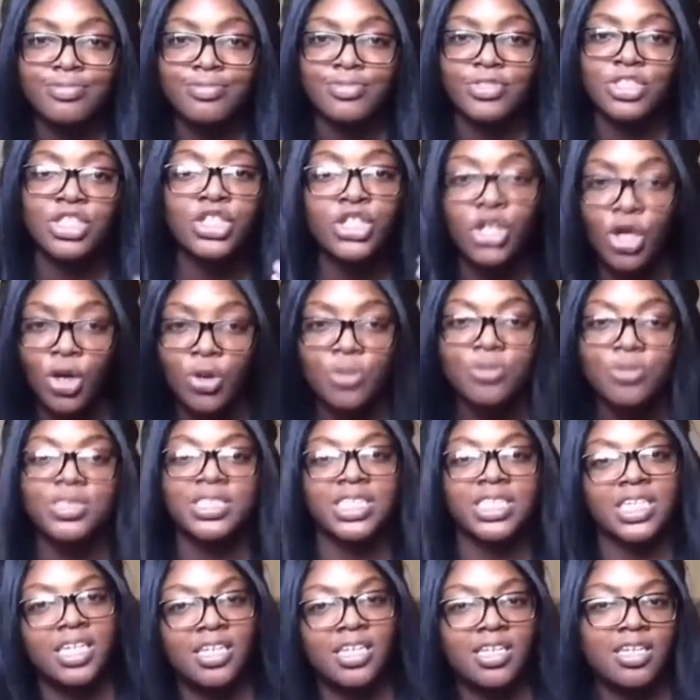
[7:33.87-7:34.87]
you know,
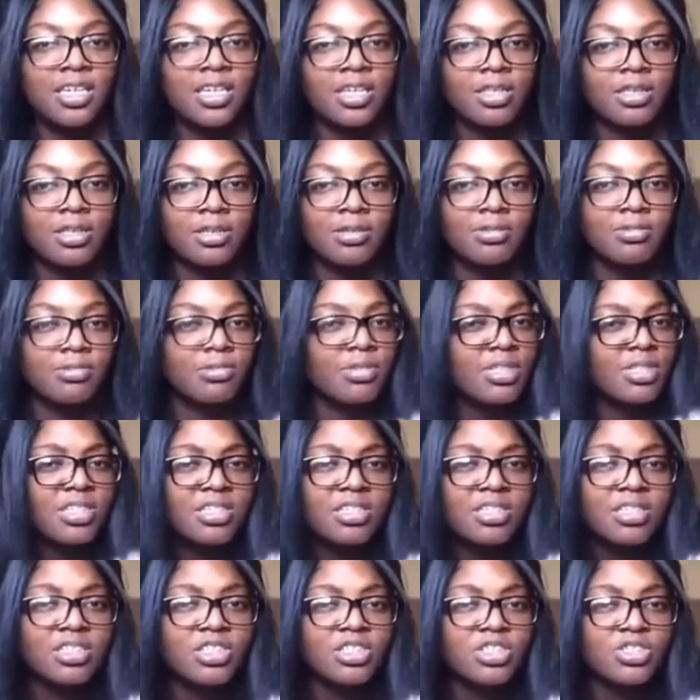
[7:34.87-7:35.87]
to any other
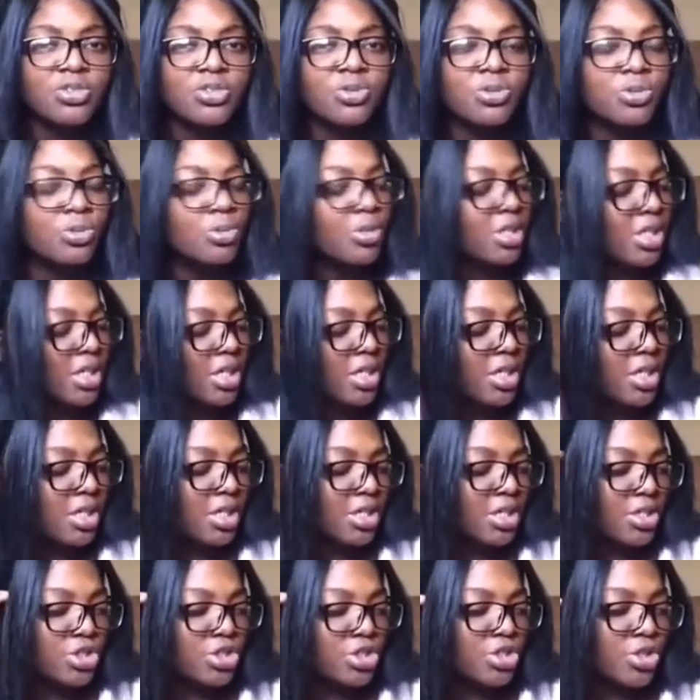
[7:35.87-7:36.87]
dude.
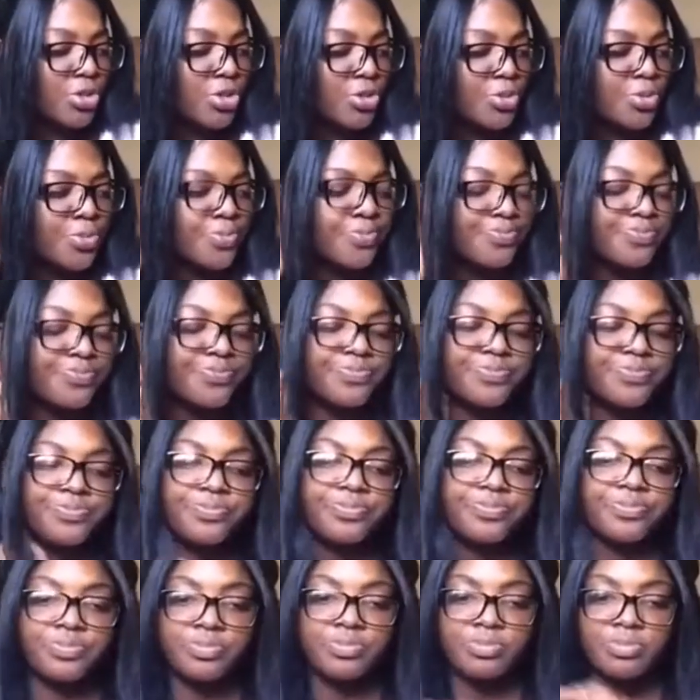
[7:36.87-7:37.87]
So,
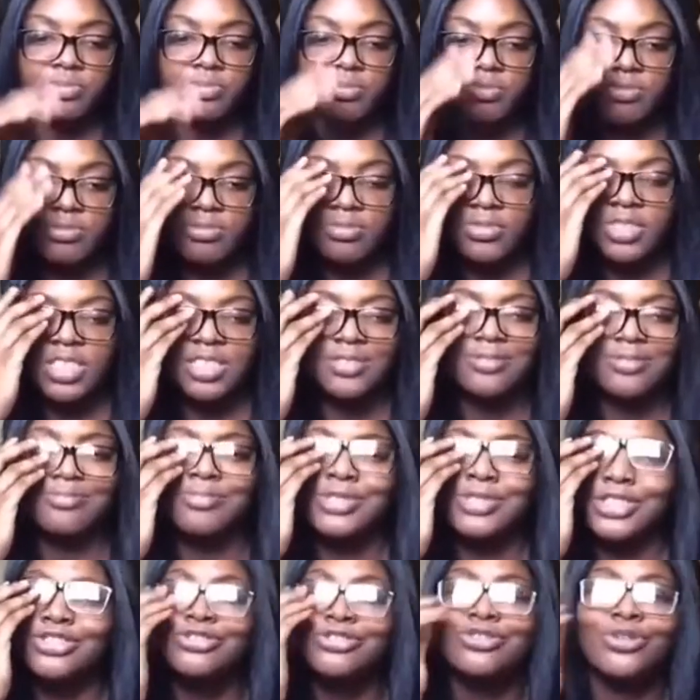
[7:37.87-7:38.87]

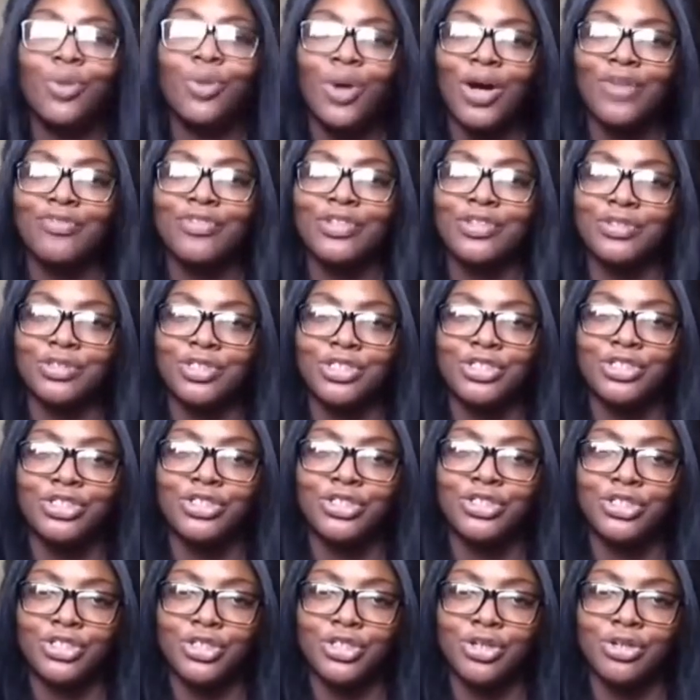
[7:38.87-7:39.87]
but you go off and do this to
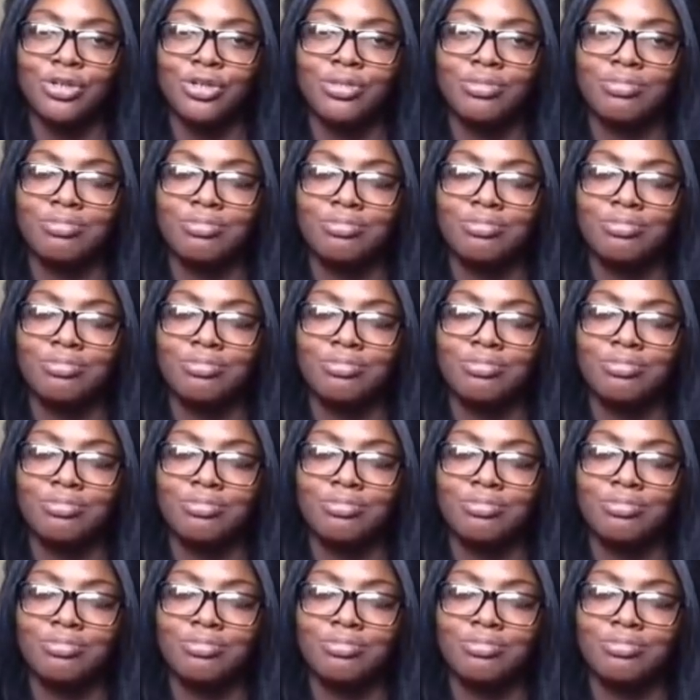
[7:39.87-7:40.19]
this girl.